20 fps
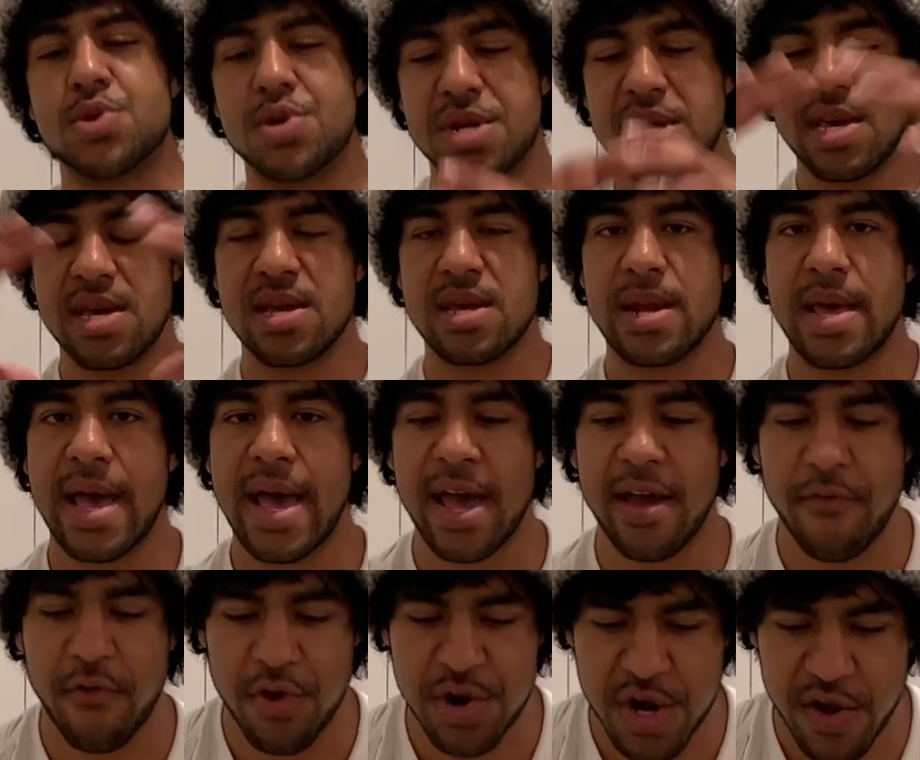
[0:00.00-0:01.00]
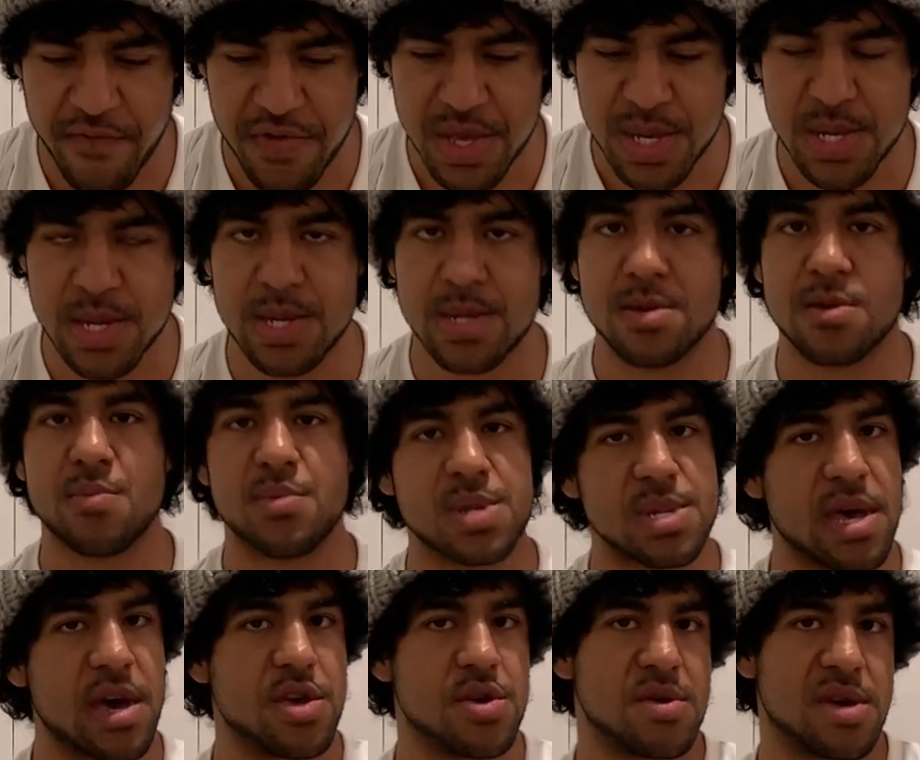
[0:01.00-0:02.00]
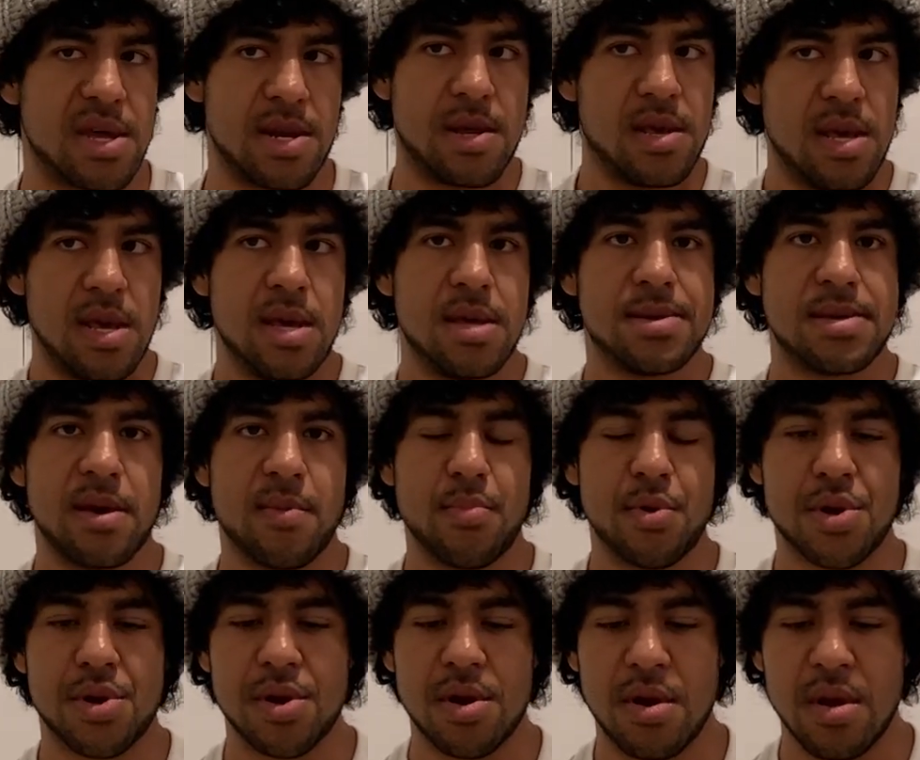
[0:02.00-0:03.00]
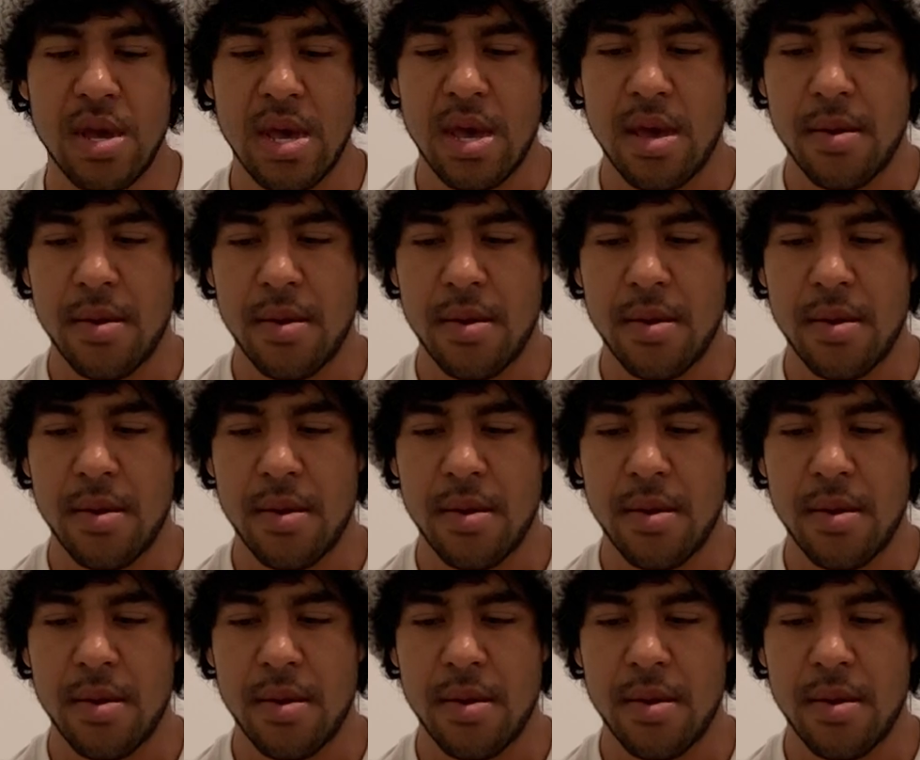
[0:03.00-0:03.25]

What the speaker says: You're taking an average of the system is how you get temperature.